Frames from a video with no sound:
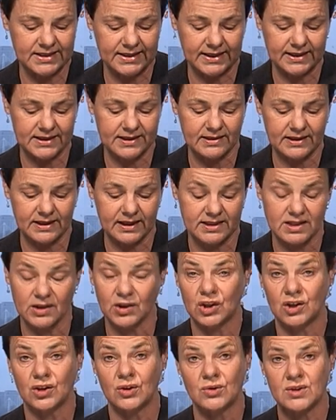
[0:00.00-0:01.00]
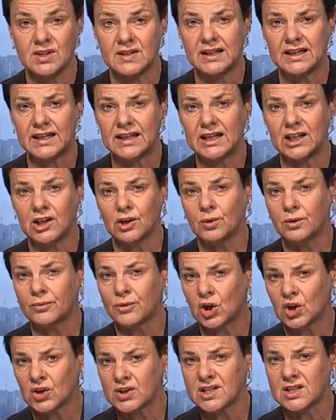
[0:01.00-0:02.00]
has accused the EU of
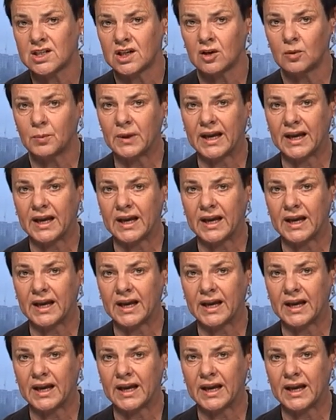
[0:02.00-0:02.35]
hostile